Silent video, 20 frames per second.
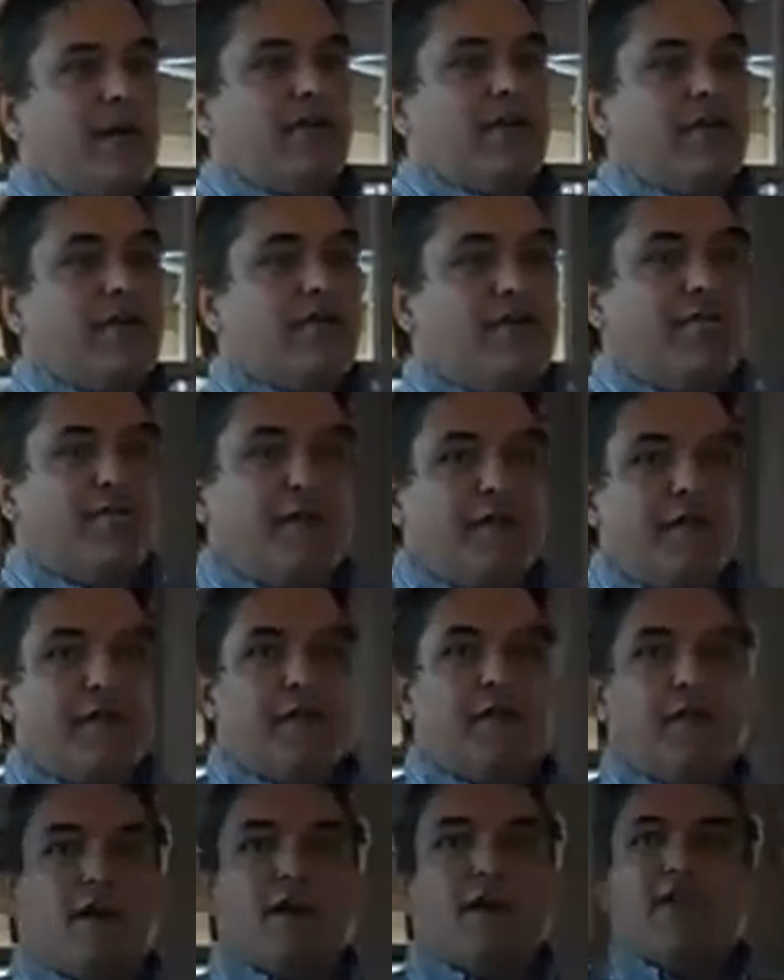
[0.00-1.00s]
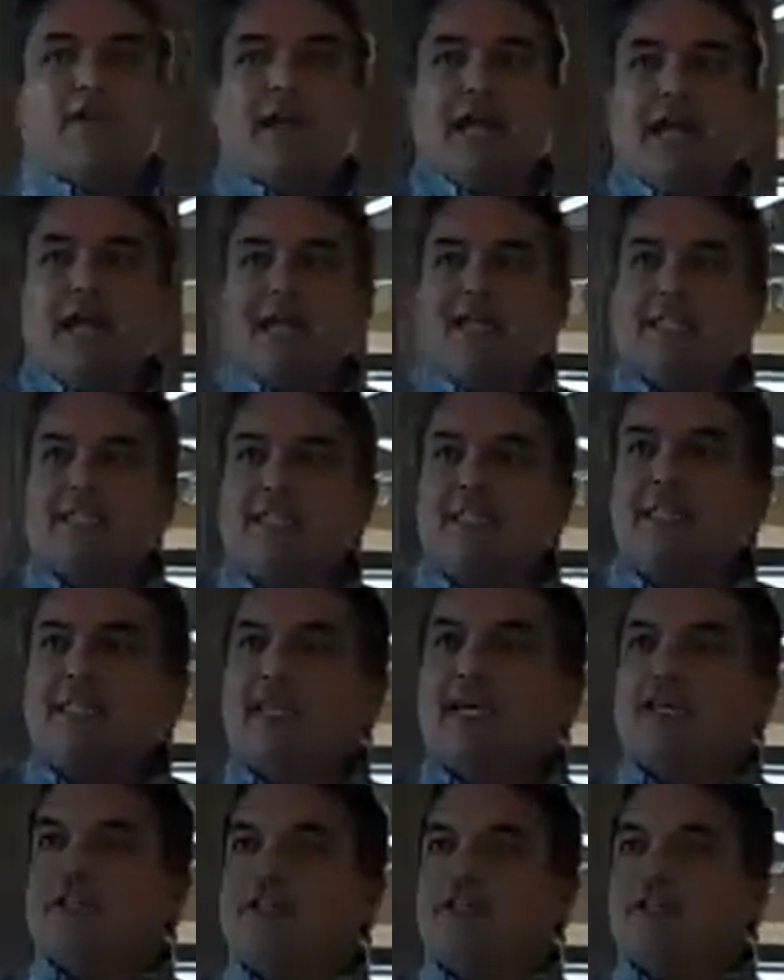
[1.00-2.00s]
the fear of
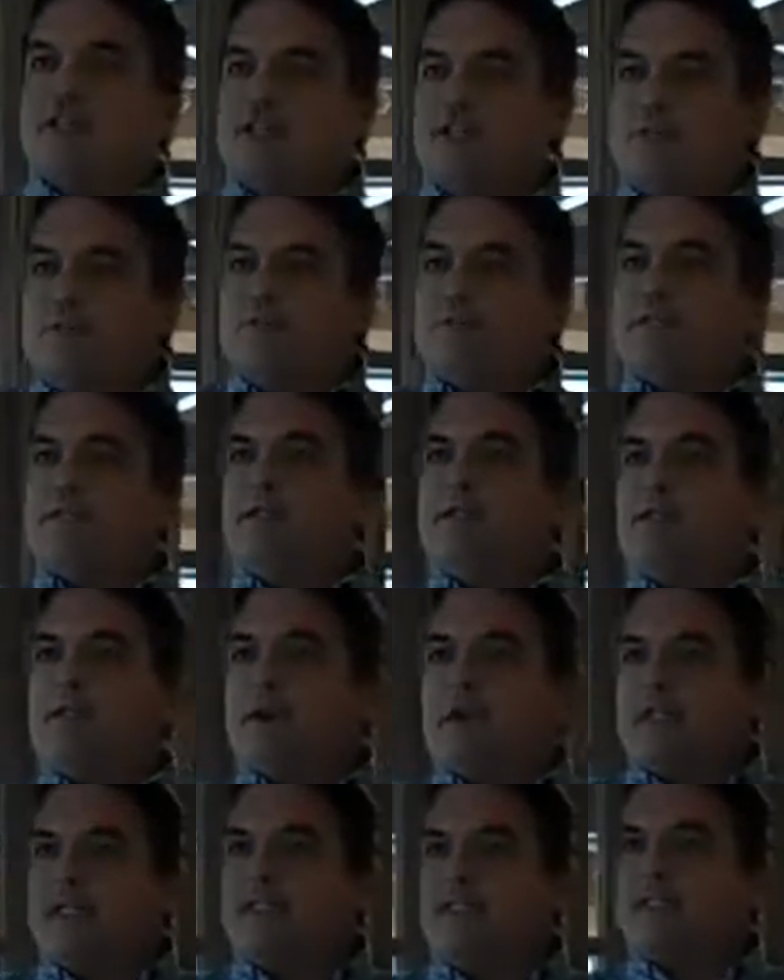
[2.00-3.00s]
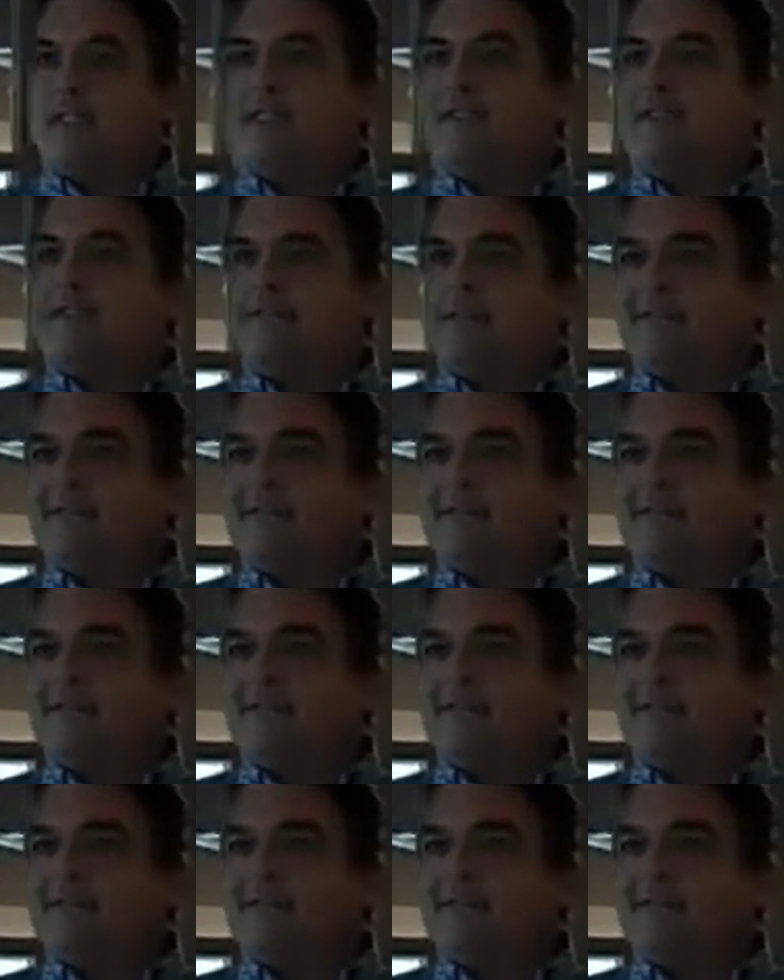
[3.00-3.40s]
asking a stupid question.